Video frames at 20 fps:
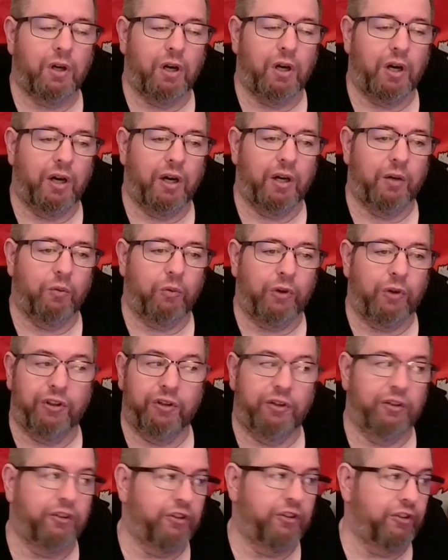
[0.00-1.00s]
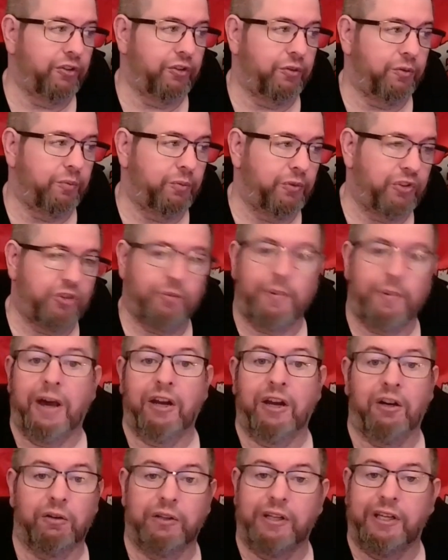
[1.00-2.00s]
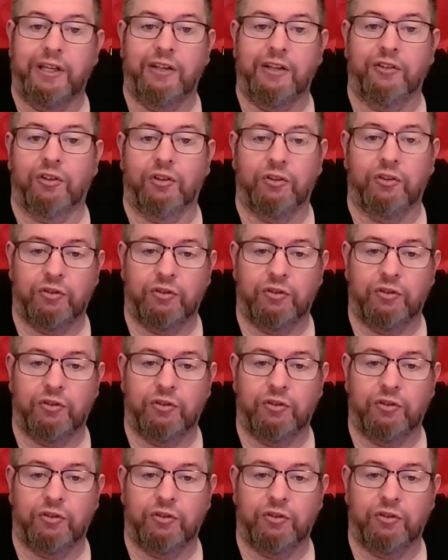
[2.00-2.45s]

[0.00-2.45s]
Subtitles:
whether they're spiderlings